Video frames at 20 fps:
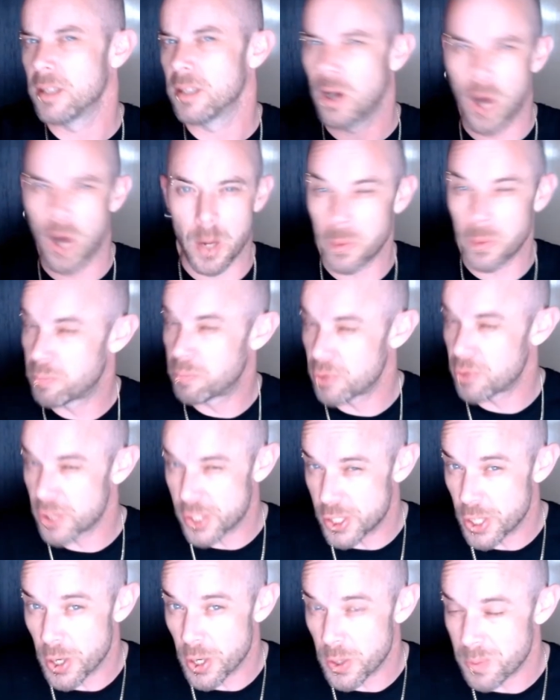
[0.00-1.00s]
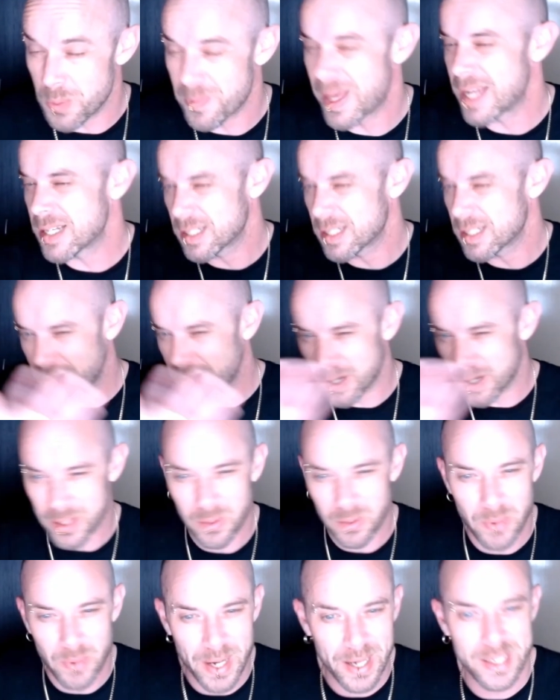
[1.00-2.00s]
I would presume that's kind of
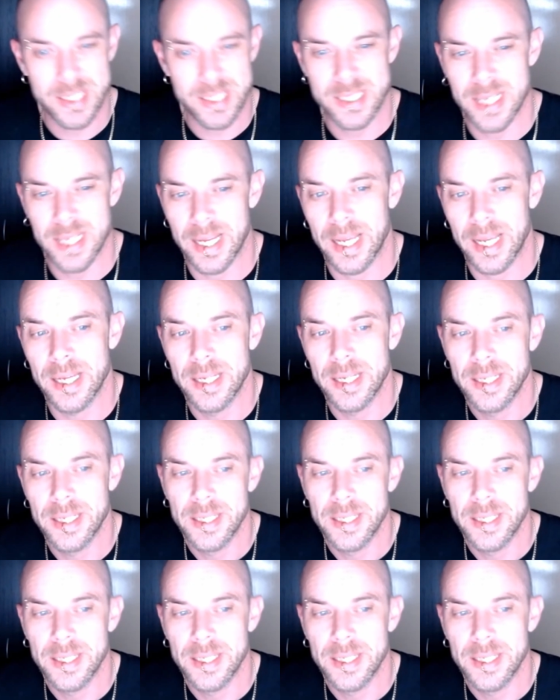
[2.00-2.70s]
the way I see it.